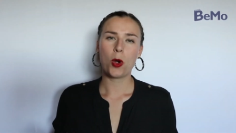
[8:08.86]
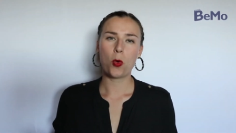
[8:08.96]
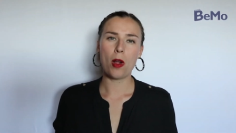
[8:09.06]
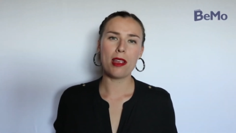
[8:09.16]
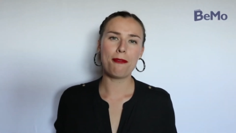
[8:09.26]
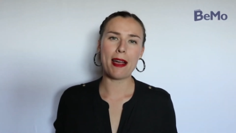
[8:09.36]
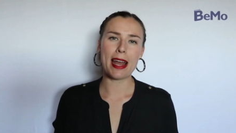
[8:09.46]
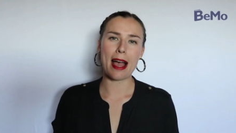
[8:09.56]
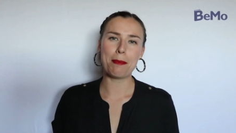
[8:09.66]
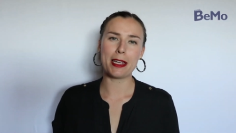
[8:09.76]
Qualified
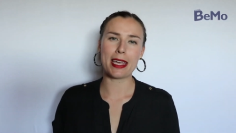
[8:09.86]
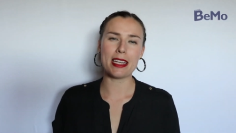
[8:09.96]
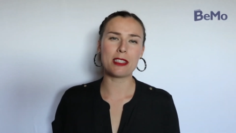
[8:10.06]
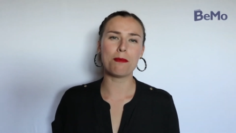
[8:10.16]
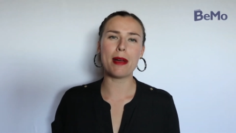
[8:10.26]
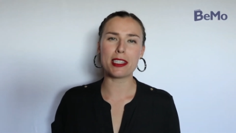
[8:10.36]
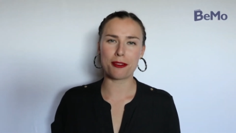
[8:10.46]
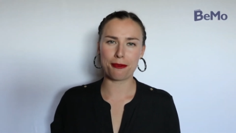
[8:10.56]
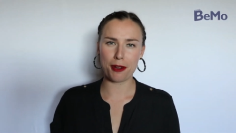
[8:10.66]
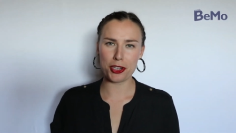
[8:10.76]
applicants
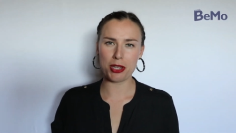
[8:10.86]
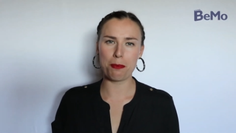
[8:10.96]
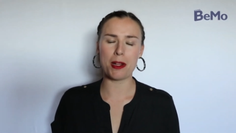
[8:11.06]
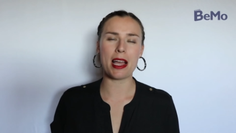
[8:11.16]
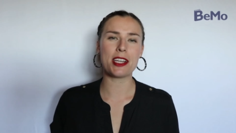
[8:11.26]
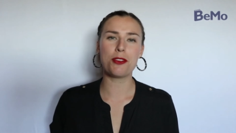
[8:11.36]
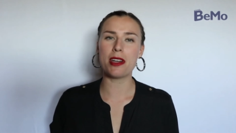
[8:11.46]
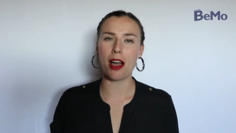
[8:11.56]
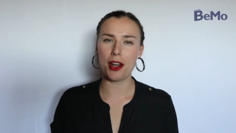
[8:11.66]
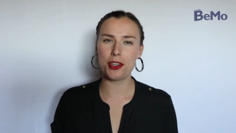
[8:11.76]
must first apply to
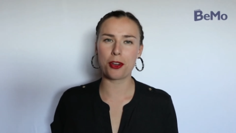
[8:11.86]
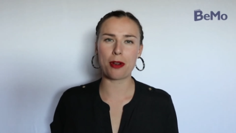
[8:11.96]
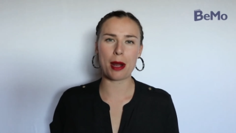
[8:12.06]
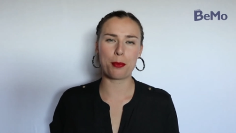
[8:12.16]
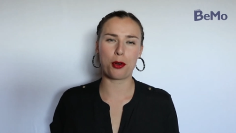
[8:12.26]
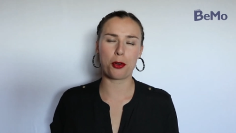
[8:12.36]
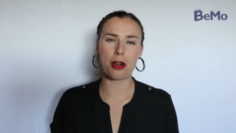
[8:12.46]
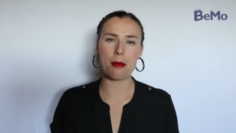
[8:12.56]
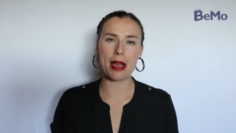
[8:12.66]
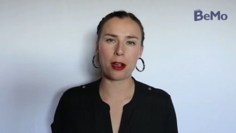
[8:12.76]
an undergrad
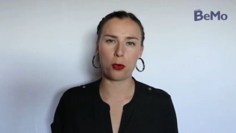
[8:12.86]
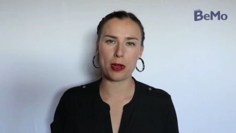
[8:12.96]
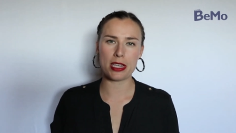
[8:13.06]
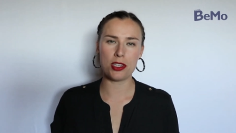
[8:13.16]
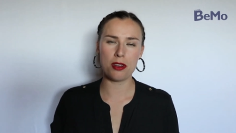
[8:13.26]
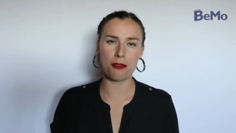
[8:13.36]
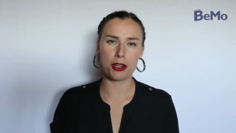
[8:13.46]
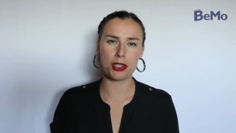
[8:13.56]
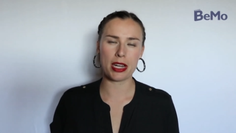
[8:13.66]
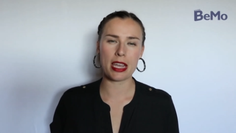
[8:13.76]
program at Queen's
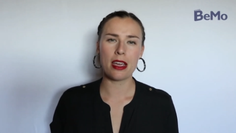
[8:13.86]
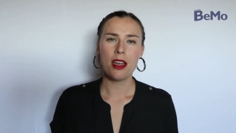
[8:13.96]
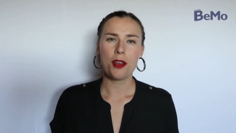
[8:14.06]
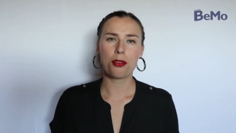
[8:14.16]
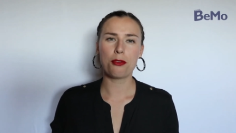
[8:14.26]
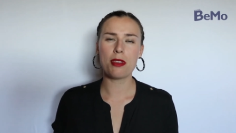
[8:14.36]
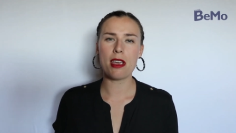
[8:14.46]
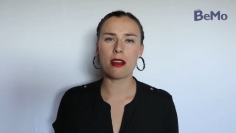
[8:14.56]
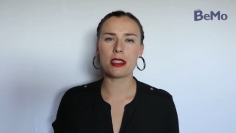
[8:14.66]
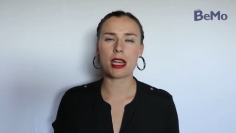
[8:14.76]
University through
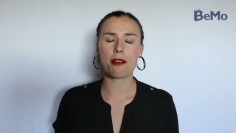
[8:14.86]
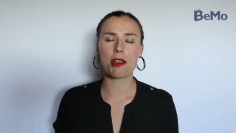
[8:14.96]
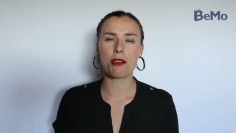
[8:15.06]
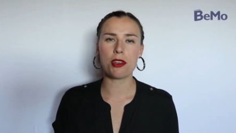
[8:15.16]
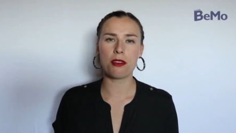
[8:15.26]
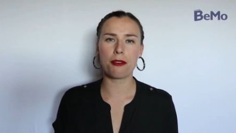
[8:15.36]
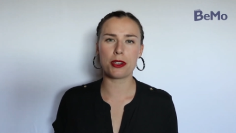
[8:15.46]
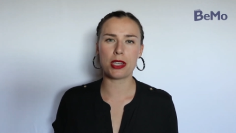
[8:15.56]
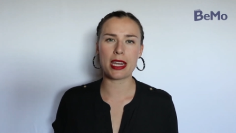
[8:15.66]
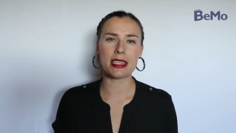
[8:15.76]
the Ontario
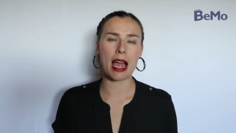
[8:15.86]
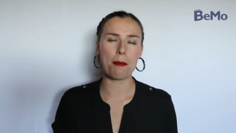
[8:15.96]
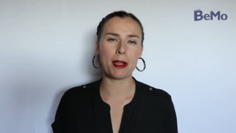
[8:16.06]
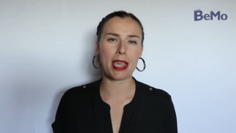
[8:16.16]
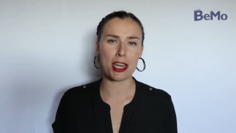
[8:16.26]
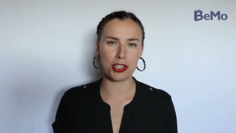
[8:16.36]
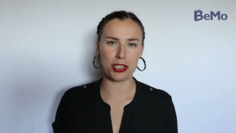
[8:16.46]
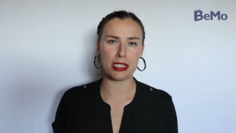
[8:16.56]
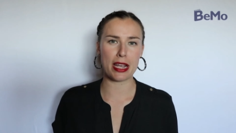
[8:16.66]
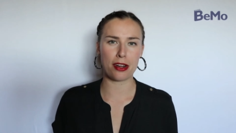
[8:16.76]
University's
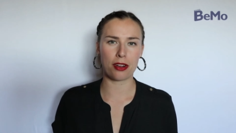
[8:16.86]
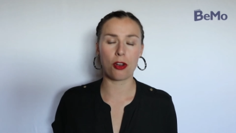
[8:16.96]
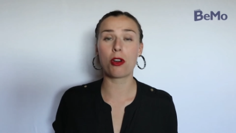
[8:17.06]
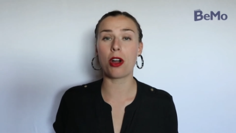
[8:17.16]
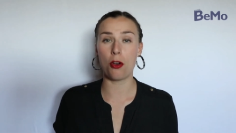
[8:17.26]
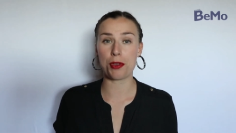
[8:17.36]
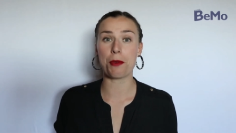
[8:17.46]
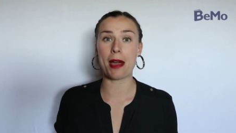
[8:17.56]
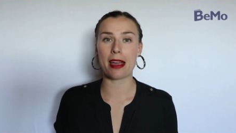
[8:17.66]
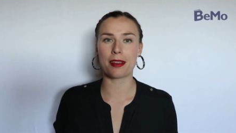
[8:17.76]
Application Centre, or
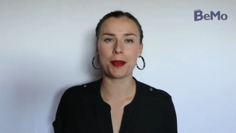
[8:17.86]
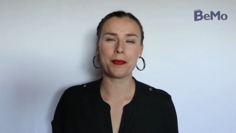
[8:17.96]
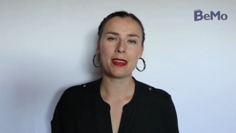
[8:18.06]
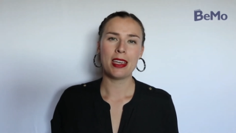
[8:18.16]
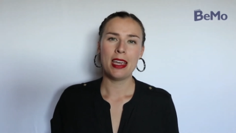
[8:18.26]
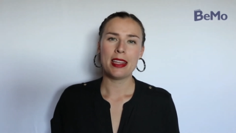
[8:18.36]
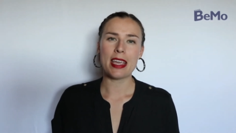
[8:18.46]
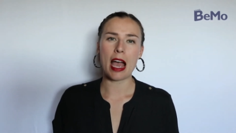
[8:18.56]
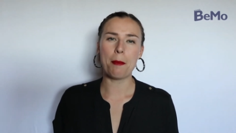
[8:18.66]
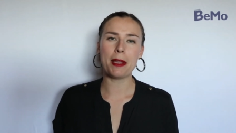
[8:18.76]
OUAC.
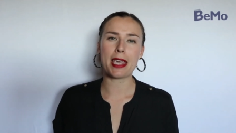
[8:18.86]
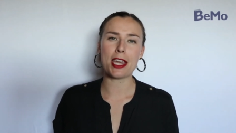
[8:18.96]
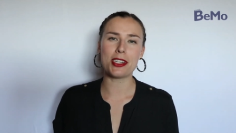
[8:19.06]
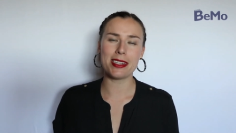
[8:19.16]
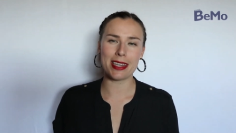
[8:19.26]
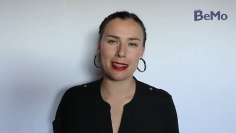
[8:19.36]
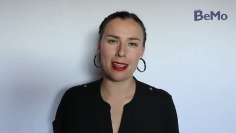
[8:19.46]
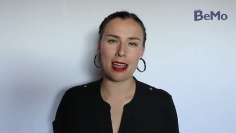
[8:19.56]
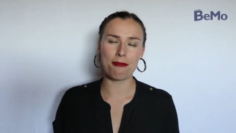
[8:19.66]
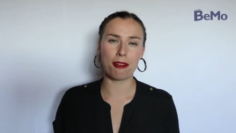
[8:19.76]
The application
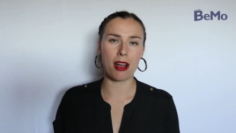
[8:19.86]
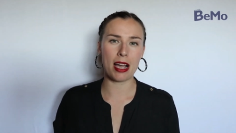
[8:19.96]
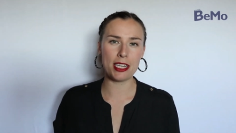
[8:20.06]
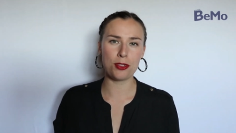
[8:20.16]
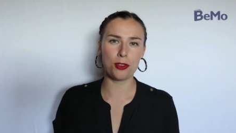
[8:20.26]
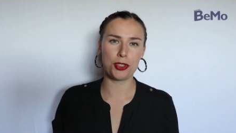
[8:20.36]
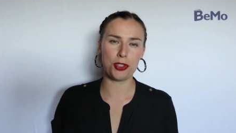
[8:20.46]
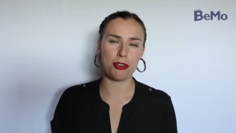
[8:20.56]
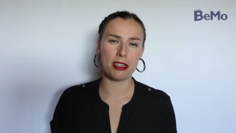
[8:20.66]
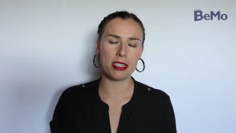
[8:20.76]
deadline for high school
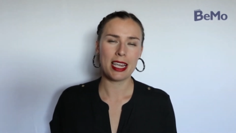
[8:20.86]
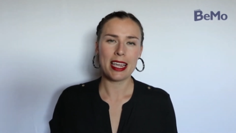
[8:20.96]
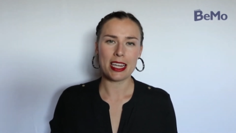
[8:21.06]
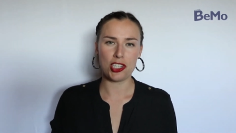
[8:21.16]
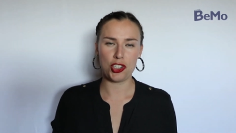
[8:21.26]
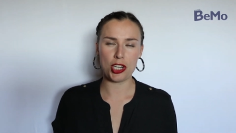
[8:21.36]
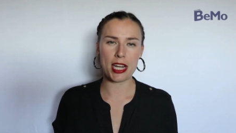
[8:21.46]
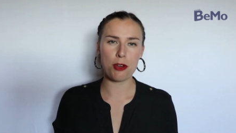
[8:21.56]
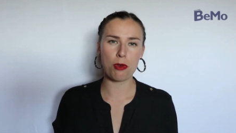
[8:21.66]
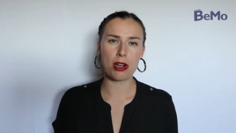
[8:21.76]
students is
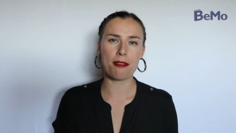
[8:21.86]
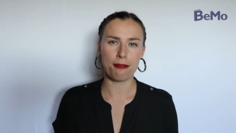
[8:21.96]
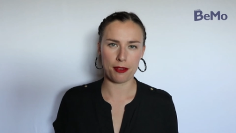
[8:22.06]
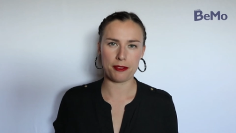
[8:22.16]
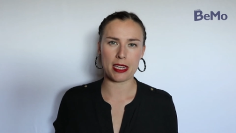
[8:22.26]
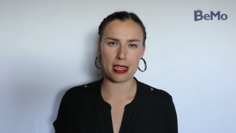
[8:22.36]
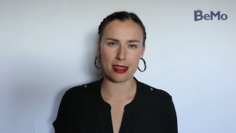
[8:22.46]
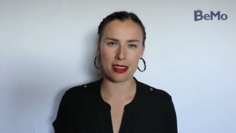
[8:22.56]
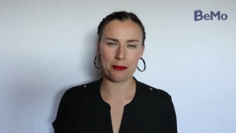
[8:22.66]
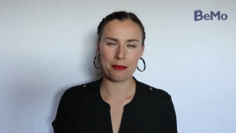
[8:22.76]
January 15th,